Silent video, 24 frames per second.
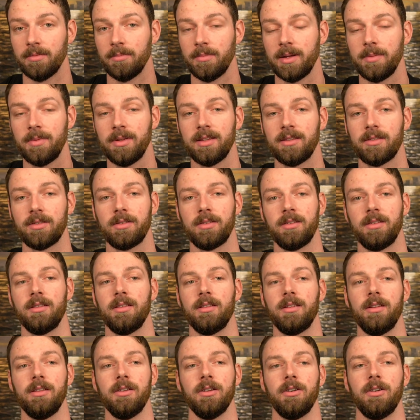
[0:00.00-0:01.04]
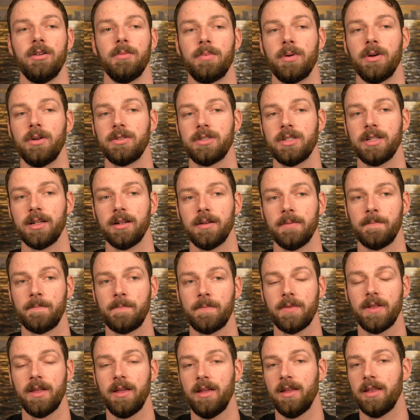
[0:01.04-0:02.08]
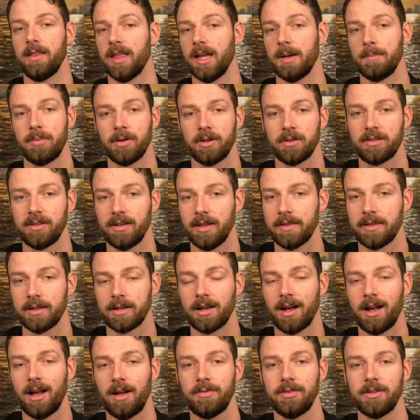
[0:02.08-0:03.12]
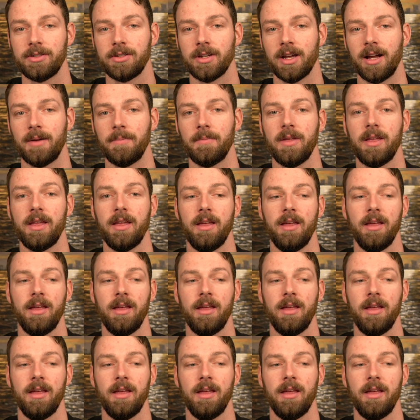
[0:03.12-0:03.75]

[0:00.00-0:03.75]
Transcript: Maybe it's, approaching that person at the coffee shop.